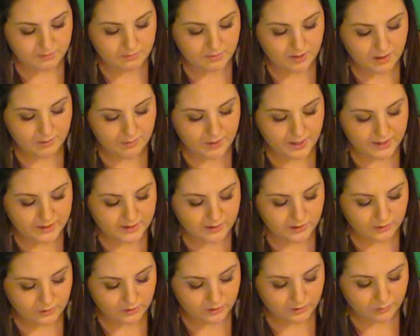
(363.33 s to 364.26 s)
minimize the
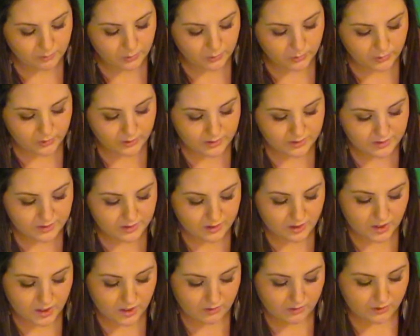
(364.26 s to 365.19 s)
look of pores,
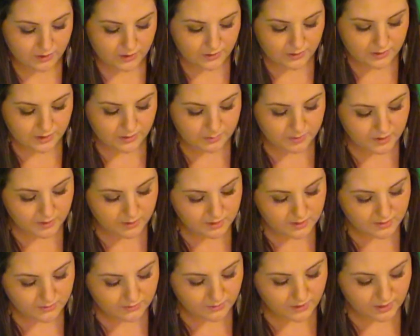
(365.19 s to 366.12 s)
reduce
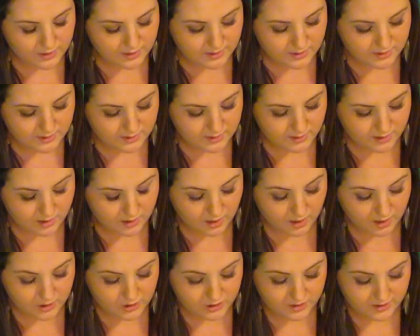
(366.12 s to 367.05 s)
appearance of redness,
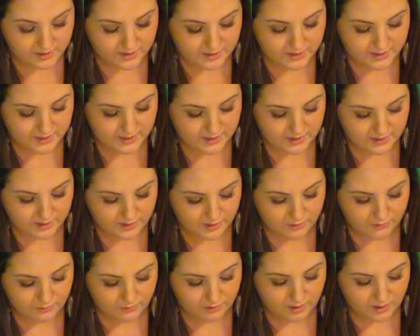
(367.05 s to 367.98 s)
adjust to skin
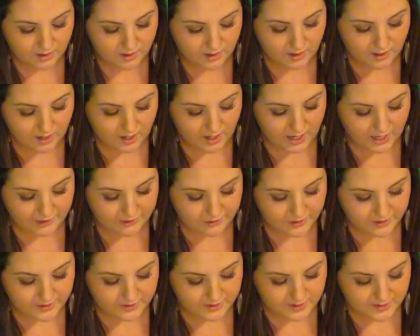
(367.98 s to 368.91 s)
tone,
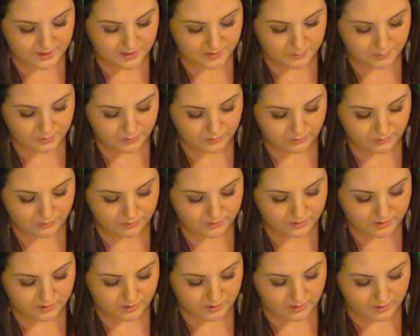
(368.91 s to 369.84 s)
hydrates and
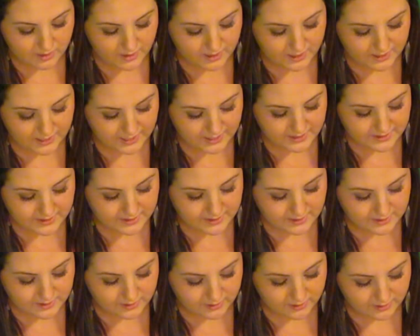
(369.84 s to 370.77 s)
smooths,
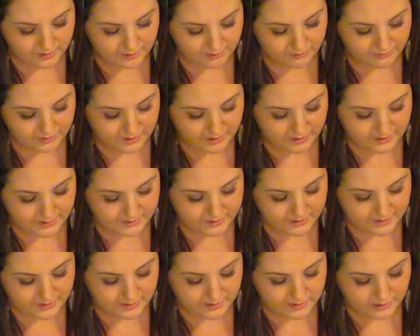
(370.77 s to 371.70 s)
enhances and clarifies,
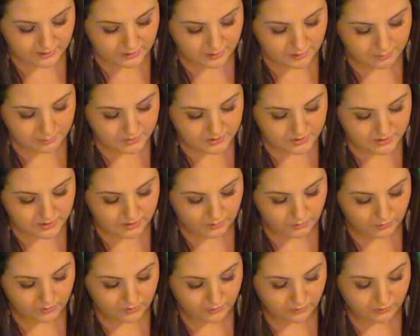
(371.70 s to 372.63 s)
and 0%
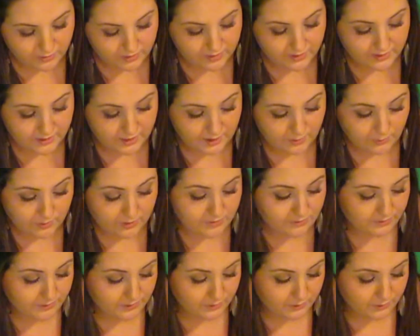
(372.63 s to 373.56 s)
oil and
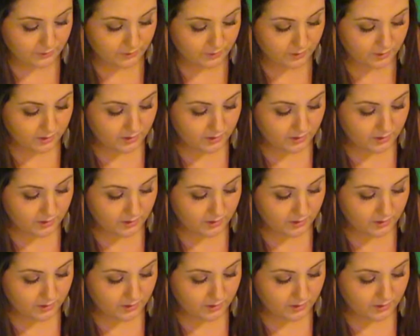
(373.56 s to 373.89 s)
lightweight feel.